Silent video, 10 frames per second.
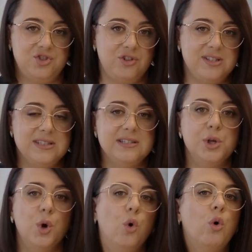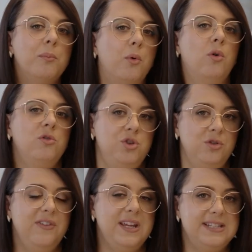stresses or more
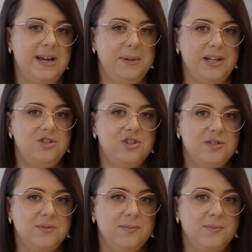UV damage.